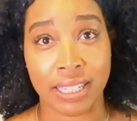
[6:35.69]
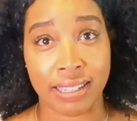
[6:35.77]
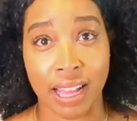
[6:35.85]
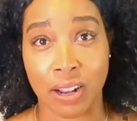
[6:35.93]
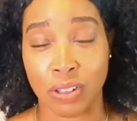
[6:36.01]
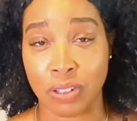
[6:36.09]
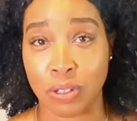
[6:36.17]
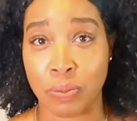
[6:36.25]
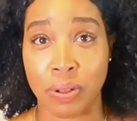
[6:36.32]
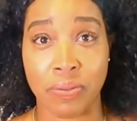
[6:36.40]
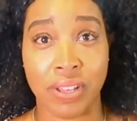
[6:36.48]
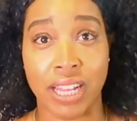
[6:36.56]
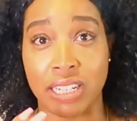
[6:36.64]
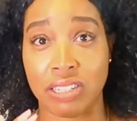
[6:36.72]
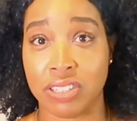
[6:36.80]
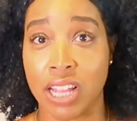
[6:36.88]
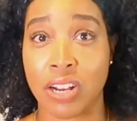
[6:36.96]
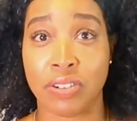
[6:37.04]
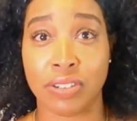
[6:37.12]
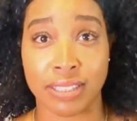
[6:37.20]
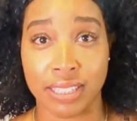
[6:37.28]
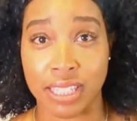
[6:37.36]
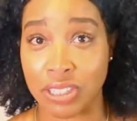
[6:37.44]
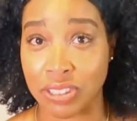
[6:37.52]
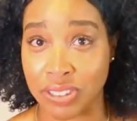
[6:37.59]
it down a little bit. We got to channel
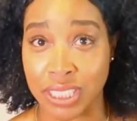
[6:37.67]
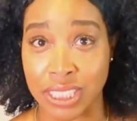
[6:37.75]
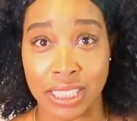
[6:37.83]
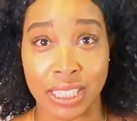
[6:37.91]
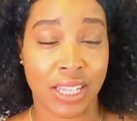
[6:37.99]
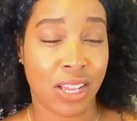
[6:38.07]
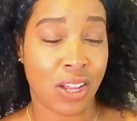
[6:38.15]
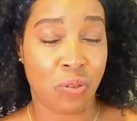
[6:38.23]
this energy.